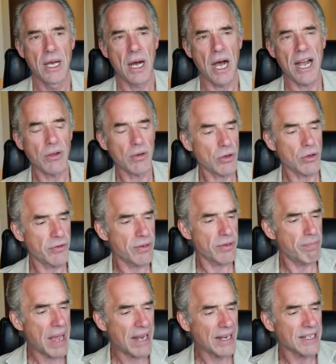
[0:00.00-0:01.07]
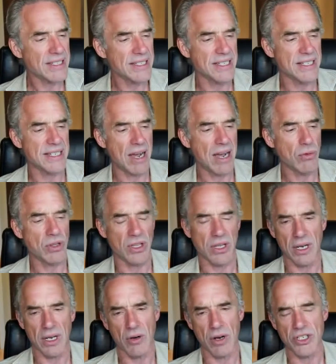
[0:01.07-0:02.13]
I don't know if it balances out
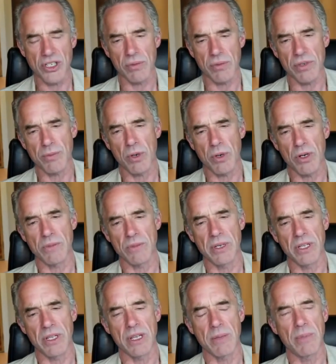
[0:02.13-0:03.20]
the crushing responsibility,